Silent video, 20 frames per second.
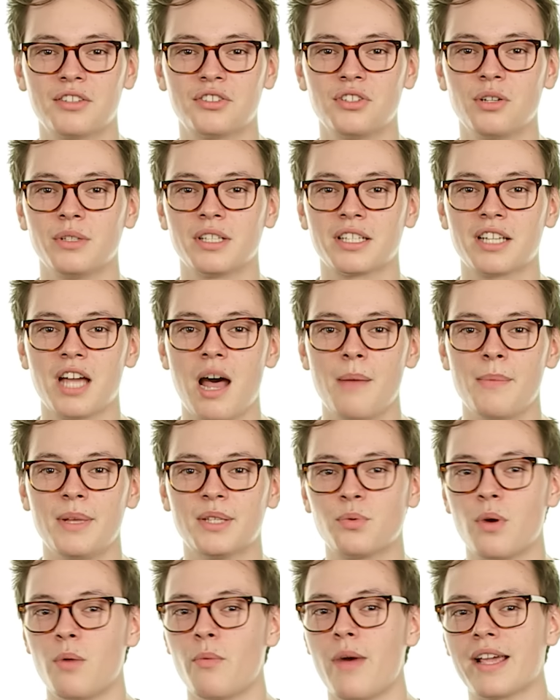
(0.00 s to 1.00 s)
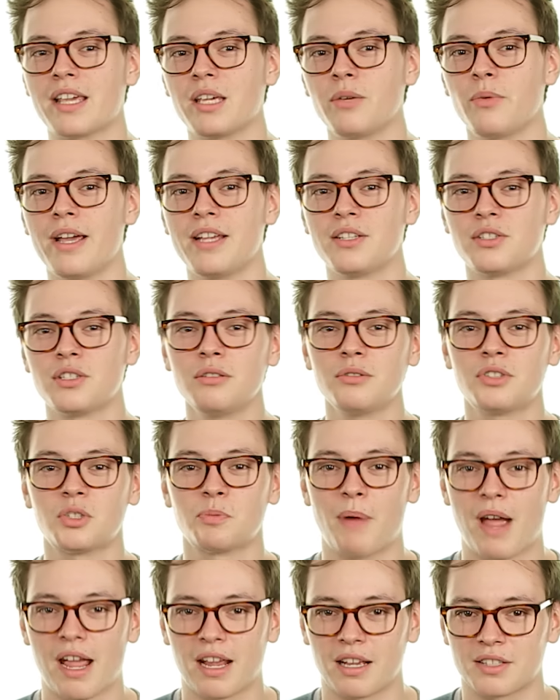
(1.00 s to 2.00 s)
us know in the comments what wacky ways you'd
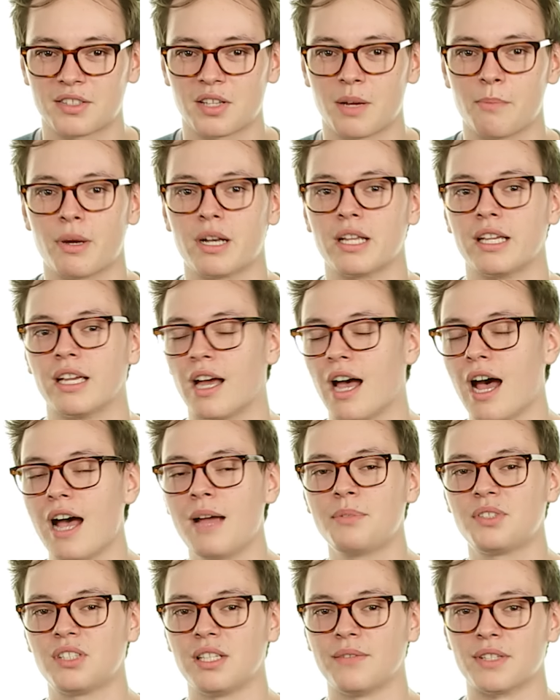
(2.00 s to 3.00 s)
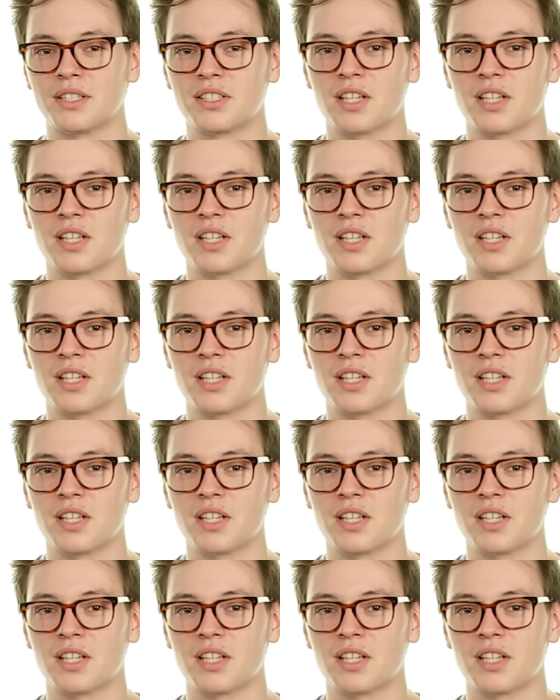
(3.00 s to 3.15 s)
spy on somebody. I'm Steven